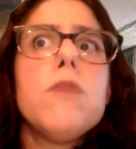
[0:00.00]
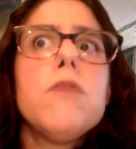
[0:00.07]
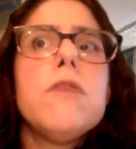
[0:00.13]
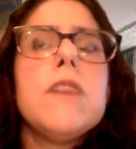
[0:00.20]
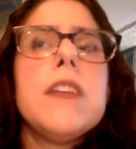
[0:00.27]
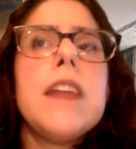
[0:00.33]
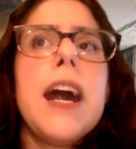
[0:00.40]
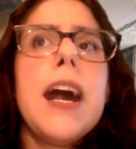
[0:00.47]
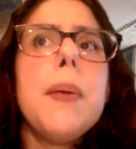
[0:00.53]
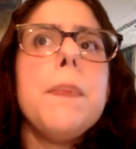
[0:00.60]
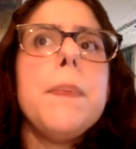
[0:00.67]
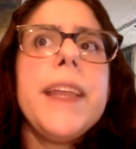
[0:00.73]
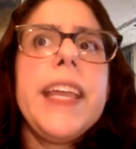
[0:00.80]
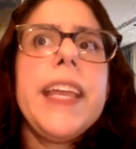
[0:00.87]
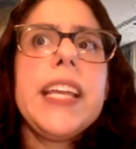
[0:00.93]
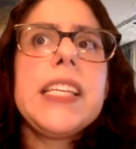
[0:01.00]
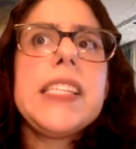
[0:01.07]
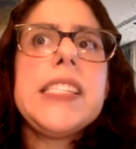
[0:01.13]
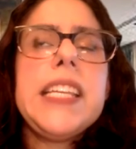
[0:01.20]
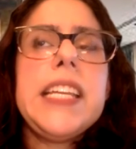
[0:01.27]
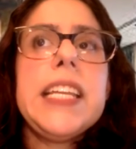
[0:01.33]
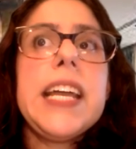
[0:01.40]
not being
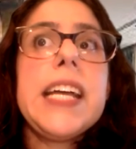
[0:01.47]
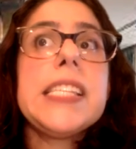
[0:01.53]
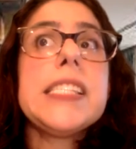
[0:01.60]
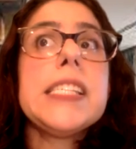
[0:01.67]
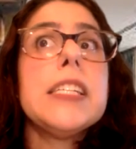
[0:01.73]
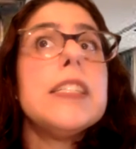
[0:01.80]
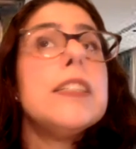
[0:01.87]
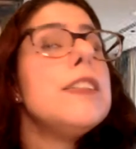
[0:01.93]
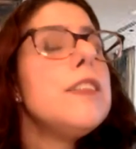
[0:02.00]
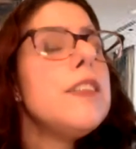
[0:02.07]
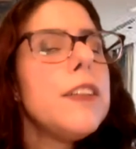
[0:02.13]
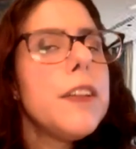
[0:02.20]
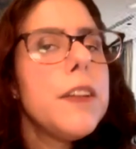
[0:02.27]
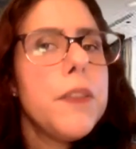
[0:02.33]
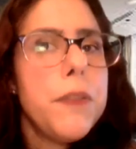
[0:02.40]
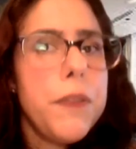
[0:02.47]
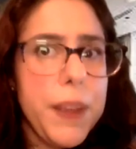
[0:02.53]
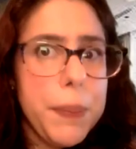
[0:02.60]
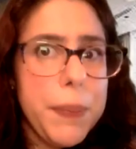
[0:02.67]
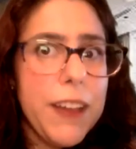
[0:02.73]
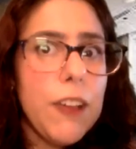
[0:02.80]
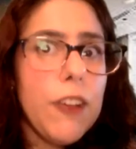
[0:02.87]
seen as a
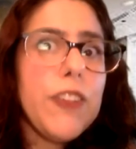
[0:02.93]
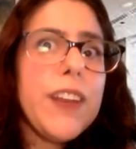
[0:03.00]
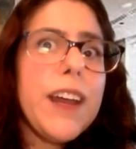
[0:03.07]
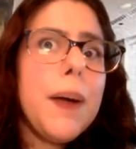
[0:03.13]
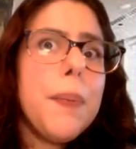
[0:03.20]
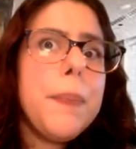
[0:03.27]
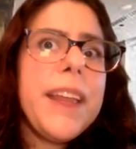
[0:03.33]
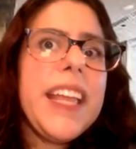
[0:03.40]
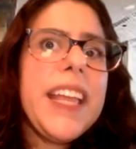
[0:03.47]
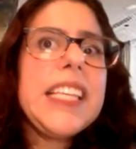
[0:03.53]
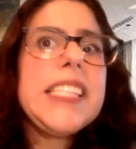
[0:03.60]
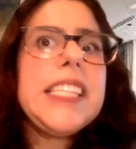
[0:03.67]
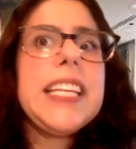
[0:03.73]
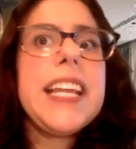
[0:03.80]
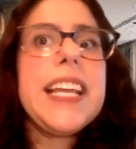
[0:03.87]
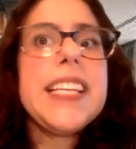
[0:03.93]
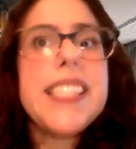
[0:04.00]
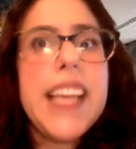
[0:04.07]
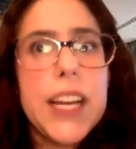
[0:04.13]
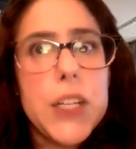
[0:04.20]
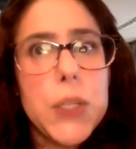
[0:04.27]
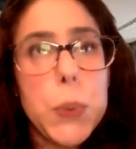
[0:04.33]
female, not being seen as
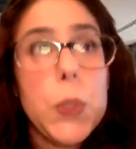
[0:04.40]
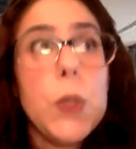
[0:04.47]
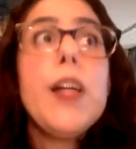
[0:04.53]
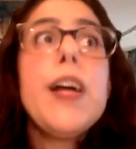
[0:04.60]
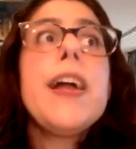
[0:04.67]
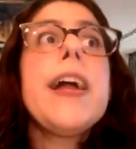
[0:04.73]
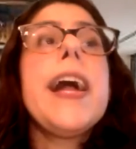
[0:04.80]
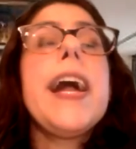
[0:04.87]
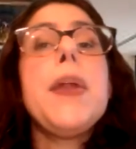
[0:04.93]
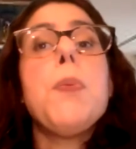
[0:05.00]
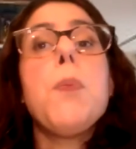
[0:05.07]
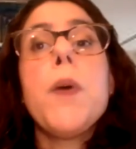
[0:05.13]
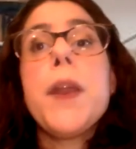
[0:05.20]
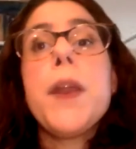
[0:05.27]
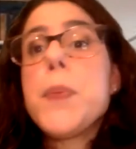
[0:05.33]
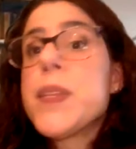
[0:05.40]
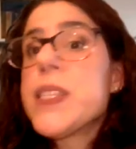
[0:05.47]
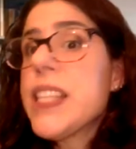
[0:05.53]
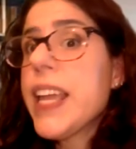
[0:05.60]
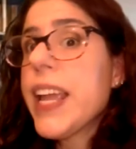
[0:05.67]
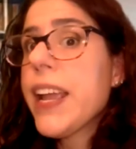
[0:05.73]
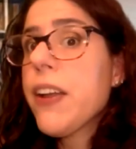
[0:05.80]
sexual, and what it
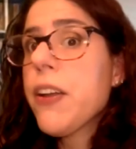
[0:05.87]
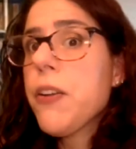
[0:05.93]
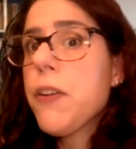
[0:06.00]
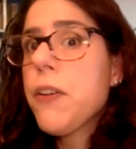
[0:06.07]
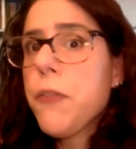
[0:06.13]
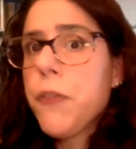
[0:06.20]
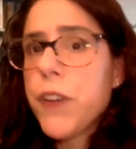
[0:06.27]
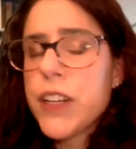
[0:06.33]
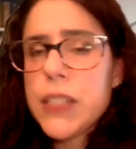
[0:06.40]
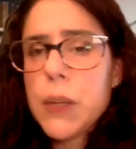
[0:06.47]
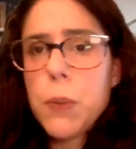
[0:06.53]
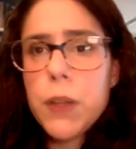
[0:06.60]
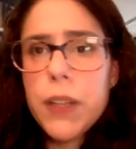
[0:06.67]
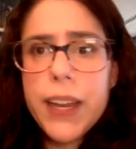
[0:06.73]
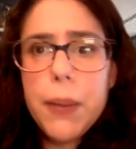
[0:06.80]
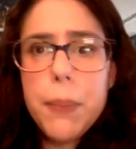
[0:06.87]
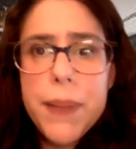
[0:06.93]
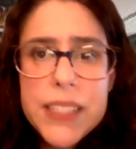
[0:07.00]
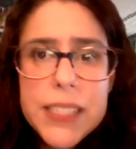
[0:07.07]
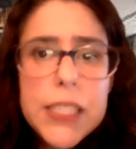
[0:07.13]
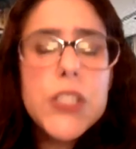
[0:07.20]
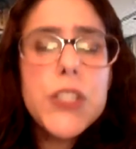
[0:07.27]
was like for someone like my
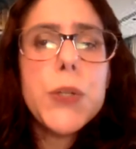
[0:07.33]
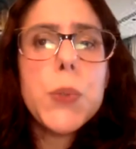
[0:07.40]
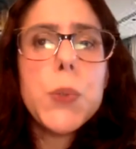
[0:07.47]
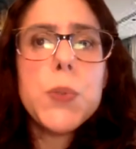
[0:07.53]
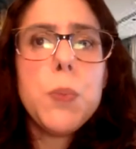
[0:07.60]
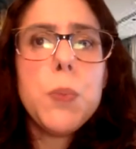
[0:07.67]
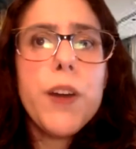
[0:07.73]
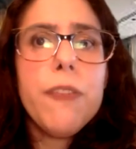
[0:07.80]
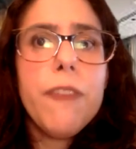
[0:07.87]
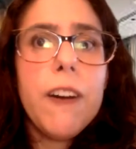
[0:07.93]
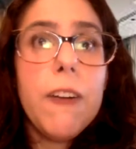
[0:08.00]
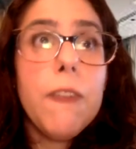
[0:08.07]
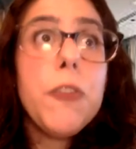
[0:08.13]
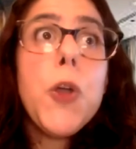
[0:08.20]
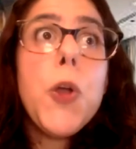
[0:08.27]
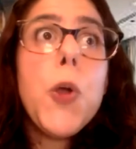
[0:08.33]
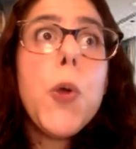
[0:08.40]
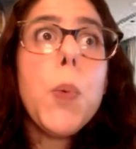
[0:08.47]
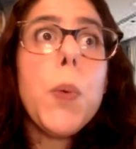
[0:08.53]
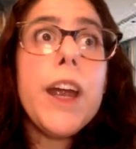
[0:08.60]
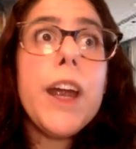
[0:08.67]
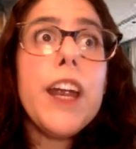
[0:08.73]
sister who's more involved,
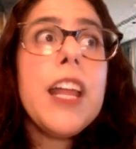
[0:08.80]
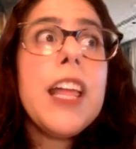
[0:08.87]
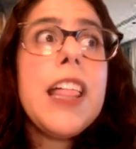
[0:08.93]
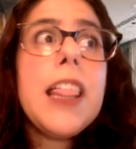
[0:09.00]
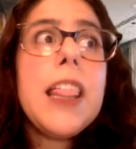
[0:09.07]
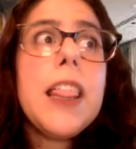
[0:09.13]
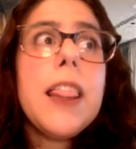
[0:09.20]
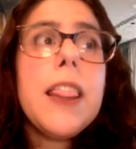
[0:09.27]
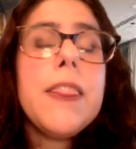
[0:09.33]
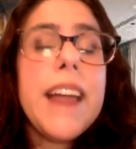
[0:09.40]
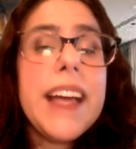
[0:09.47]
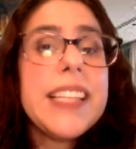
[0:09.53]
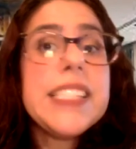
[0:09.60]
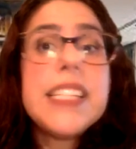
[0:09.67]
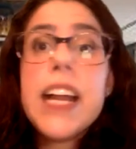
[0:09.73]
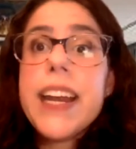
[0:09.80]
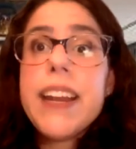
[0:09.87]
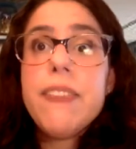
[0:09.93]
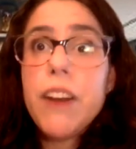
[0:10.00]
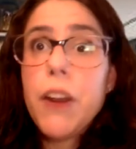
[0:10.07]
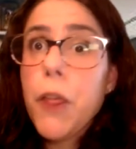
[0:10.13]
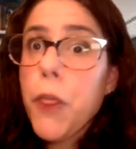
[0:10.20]
where that's not
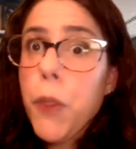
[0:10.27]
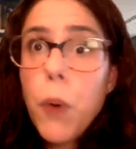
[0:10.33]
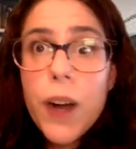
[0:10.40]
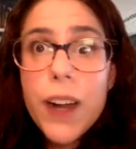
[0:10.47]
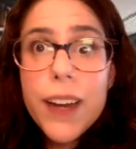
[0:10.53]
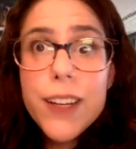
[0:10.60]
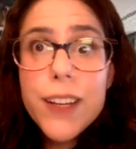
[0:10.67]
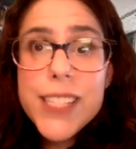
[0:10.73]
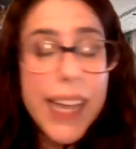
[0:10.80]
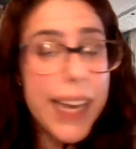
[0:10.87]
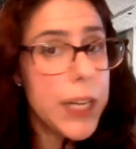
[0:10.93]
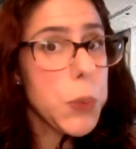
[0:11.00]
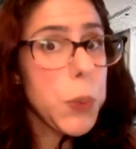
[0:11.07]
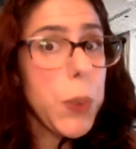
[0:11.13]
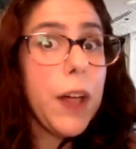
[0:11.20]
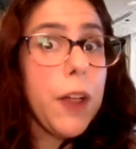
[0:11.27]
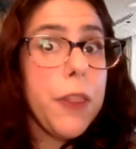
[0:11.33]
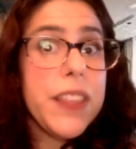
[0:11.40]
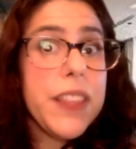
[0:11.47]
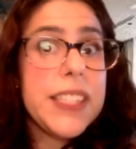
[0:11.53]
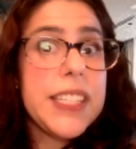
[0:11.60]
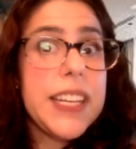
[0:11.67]
even a thought. Sexual
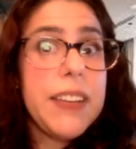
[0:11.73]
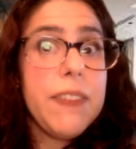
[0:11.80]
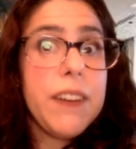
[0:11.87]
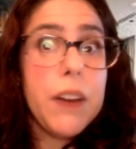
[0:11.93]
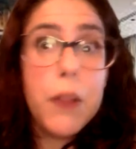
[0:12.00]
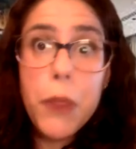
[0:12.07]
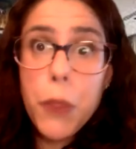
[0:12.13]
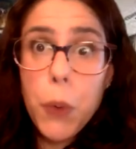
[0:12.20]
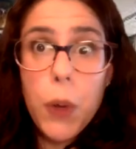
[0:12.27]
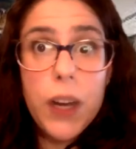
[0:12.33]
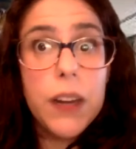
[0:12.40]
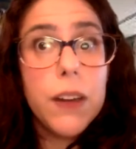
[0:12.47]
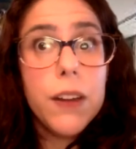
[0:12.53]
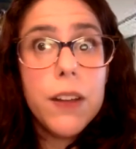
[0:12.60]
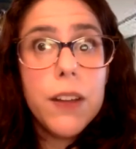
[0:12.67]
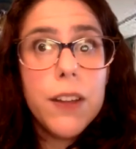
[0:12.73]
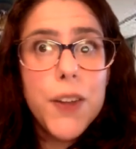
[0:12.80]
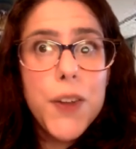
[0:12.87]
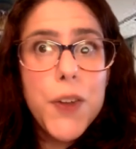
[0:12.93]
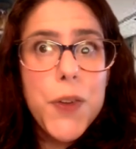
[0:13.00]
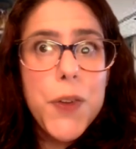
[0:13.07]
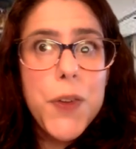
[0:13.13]
health isn't even a thought
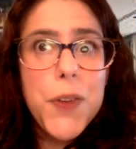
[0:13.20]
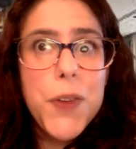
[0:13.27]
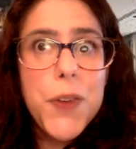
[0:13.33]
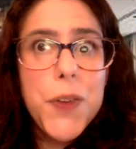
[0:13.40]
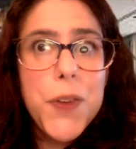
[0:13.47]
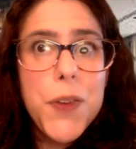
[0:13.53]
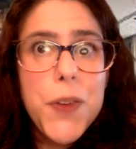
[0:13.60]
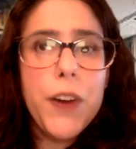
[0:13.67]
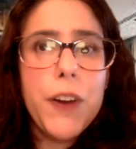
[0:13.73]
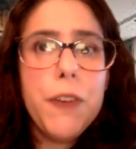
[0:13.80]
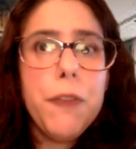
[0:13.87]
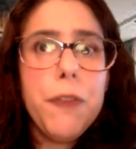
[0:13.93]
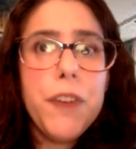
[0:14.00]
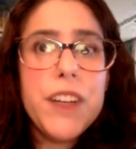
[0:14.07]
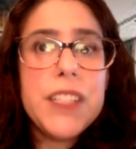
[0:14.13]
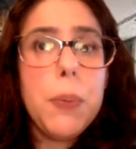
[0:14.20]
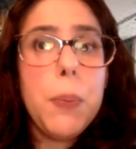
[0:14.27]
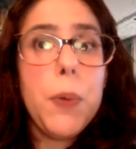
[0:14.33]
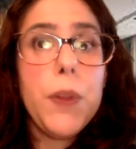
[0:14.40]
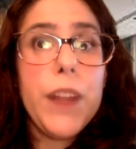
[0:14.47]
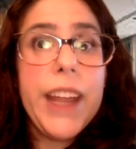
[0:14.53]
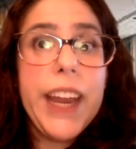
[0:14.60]
for
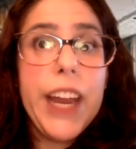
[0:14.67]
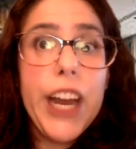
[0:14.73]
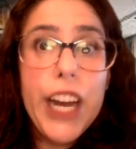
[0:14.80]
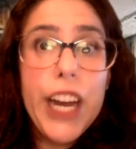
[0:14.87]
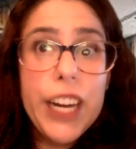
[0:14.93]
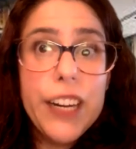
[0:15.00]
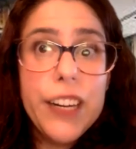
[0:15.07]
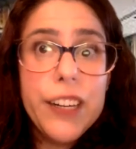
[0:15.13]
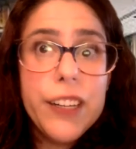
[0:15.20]
someone like her.